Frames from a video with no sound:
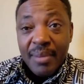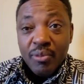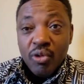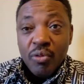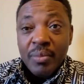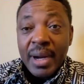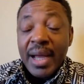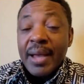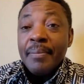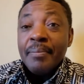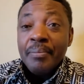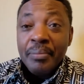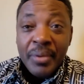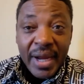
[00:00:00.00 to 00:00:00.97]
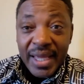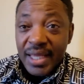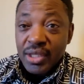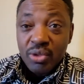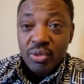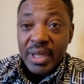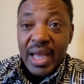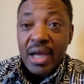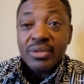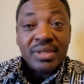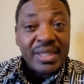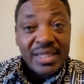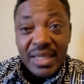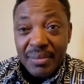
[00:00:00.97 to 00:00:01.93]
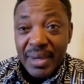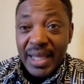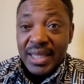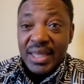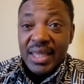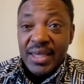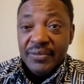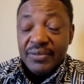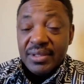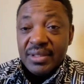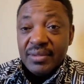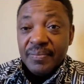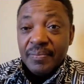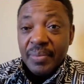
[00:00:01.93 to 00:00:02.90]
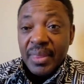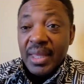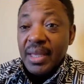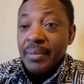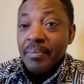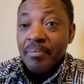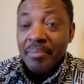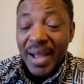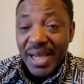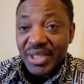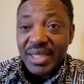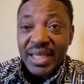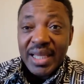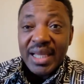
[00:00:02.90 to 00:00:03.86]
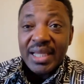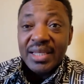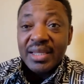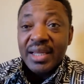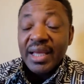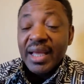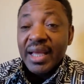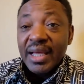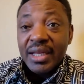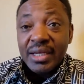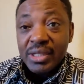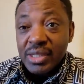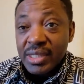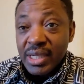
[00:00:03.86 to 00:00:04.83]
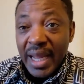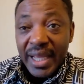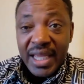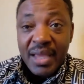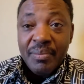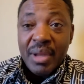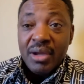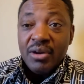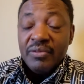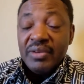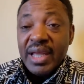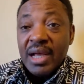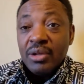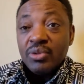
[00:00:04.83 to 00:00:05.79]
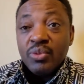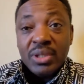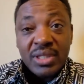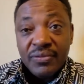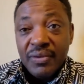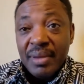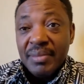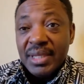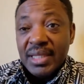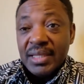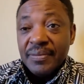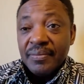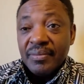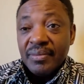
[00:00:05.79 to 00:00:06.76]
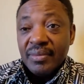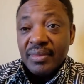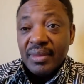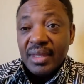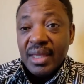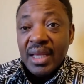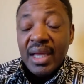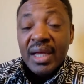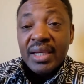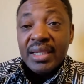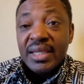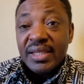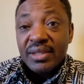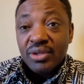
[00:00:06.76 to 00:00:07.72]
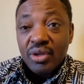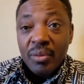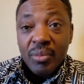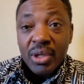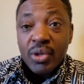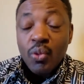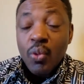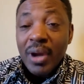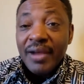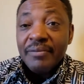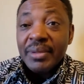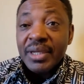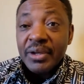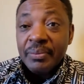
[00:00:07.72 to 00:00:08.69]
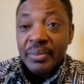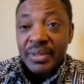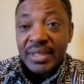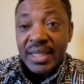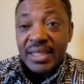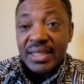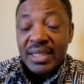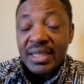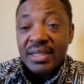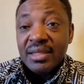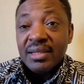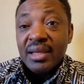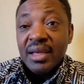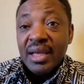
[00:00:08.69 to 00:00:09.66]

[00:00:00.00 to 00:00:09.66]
armed robber, break into the house, the same like thieves, mash the gate, drag him out of the house with his family. This is somebody who have been representing